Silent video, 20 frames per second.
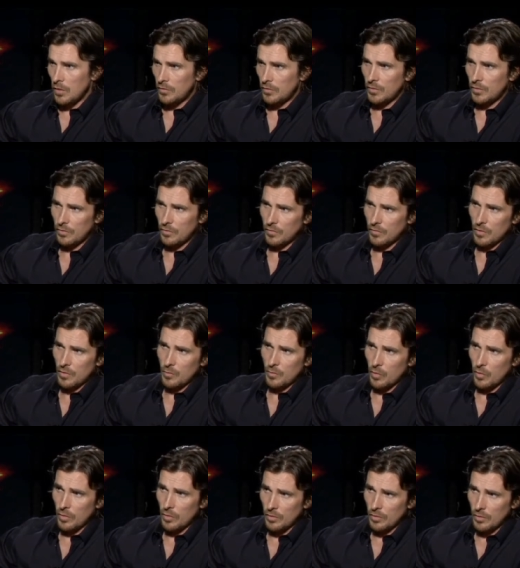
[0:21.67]
It's, it's, very
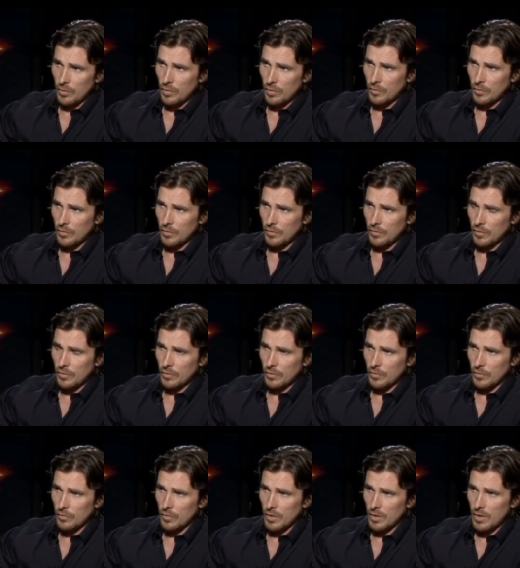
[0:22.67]
important. You know, there's
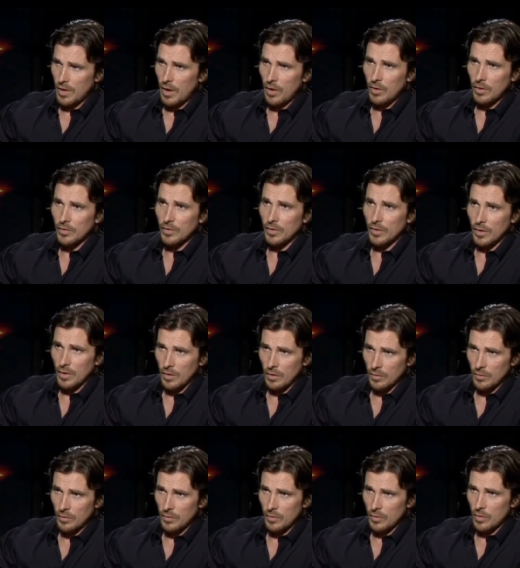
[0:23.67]
there's a great character
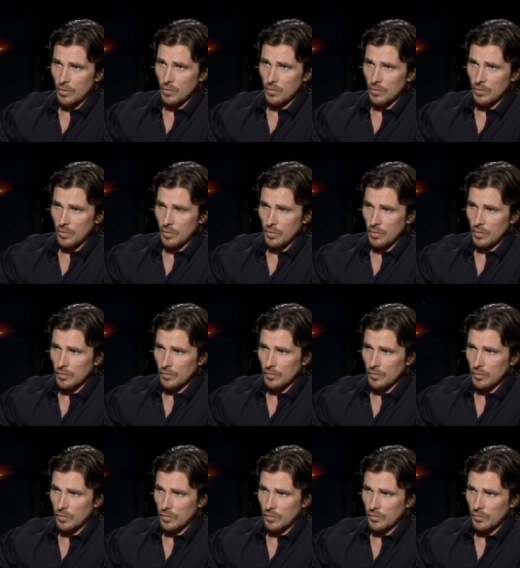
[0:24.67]
here. You know, and uh,
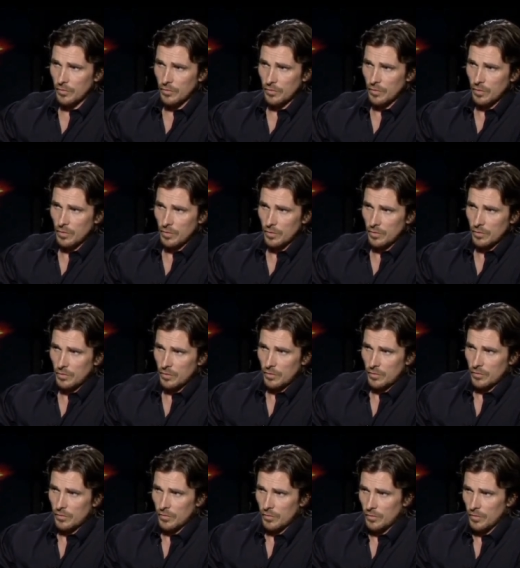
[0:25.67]
so there's uh,
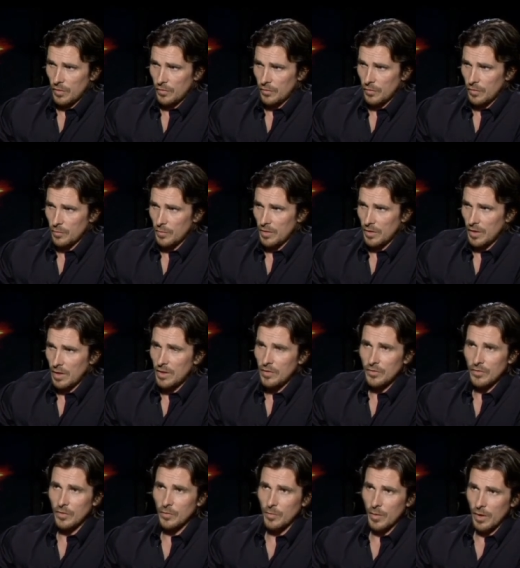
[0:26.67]
there's just nothing to be
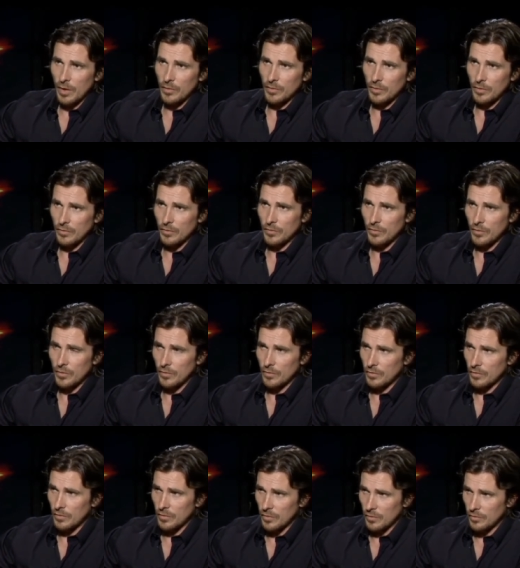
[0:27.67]
lazy about. There's
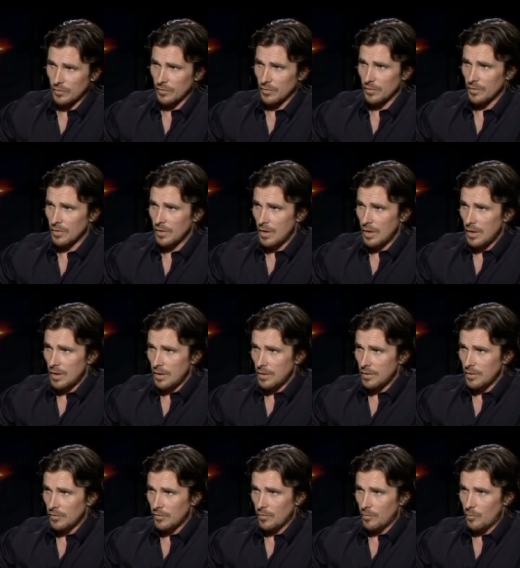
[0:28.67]
there's there's a
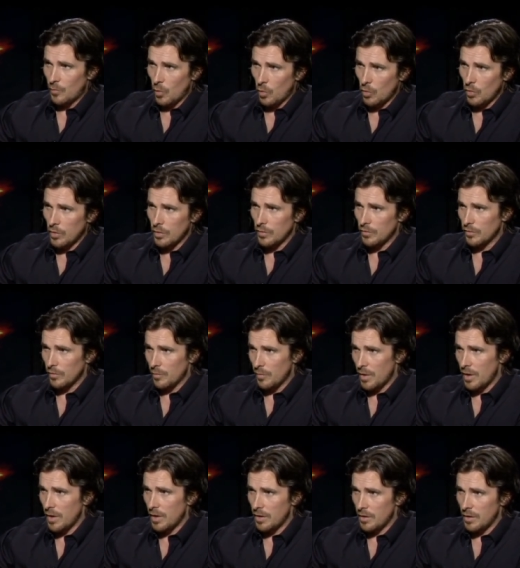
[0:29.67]
there's a boy, there's a
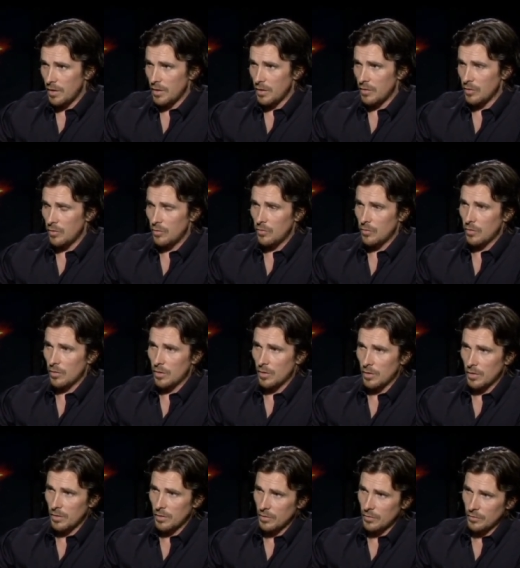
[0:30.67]
man here who
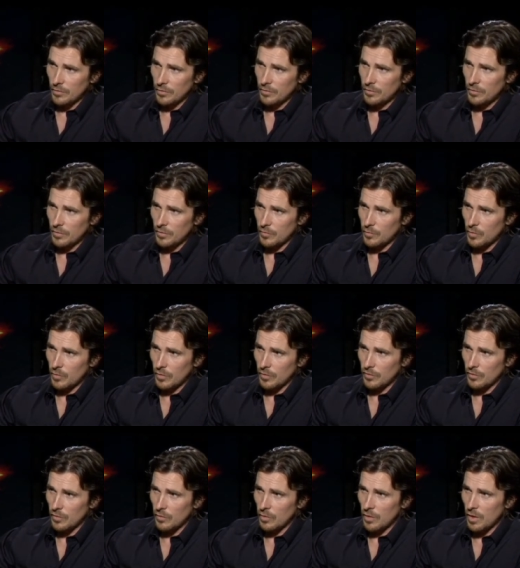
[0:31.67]
uh, has, has put
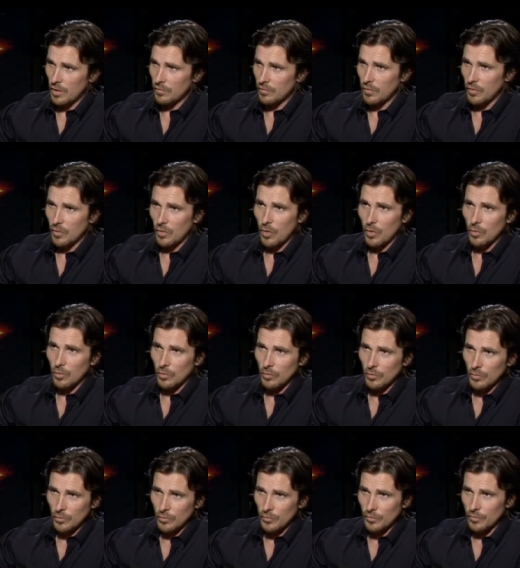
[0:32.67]
his own life on
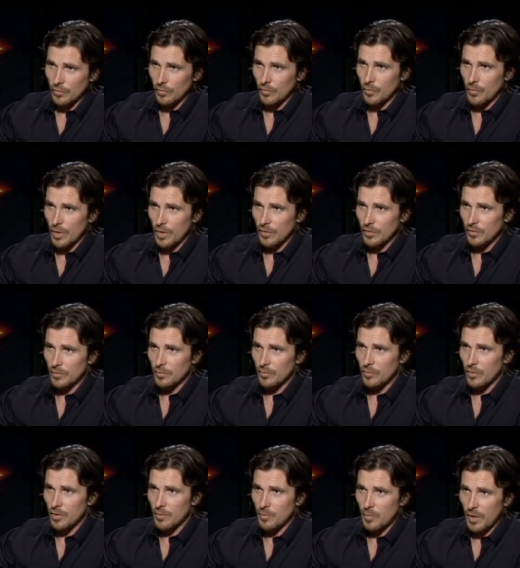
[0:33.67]
hold, who's driven by this
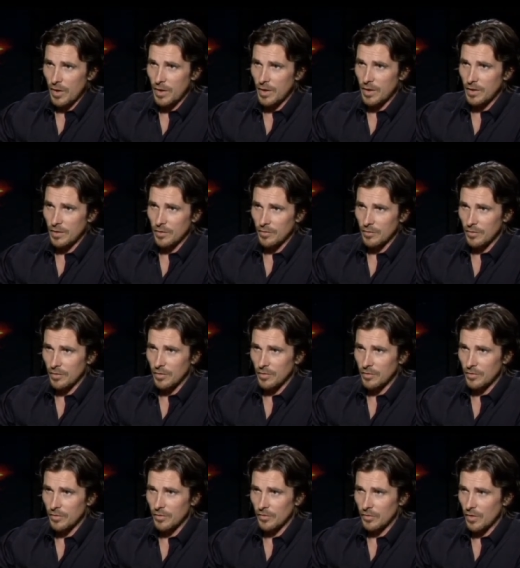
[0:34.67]
great pain and,
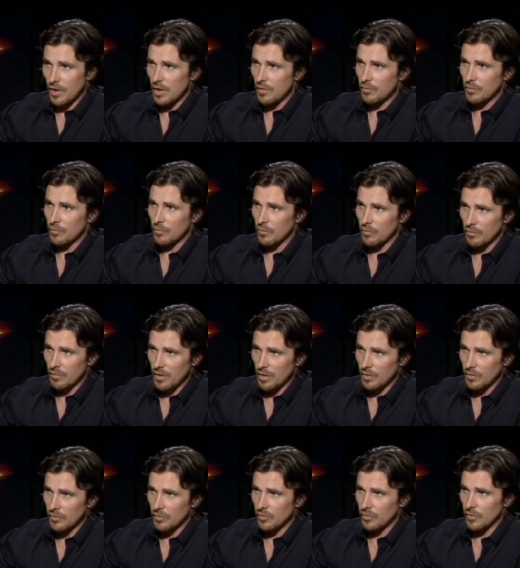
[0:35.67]
and desire for
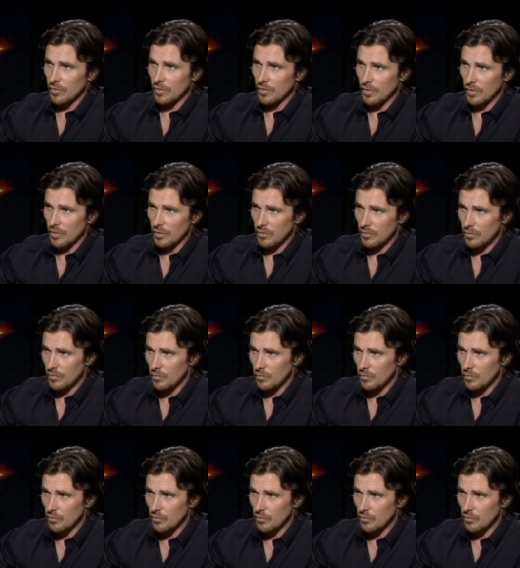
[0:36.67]
revenge and uh,